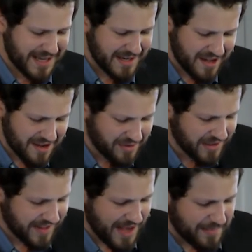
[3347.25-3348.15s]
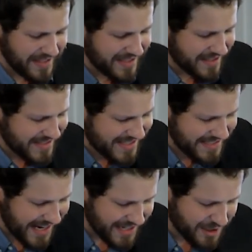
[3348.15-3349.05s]
And not only that, because
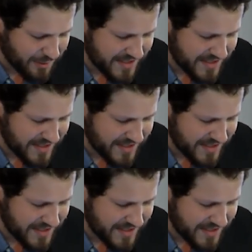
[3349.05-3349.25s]
Daniel